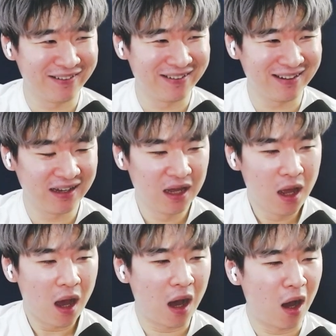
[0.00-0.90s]

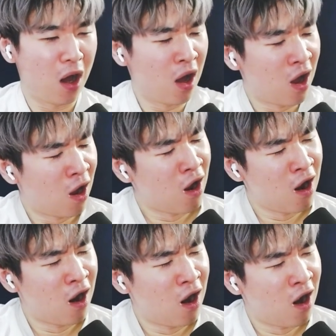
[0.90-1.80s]

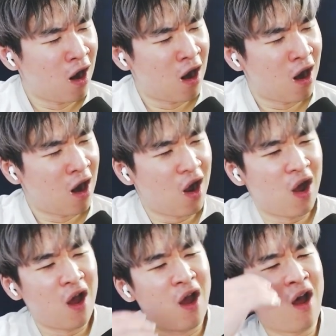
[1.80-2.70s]

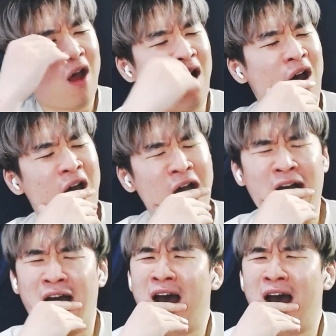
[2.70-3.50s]
No one is speaking in this clip.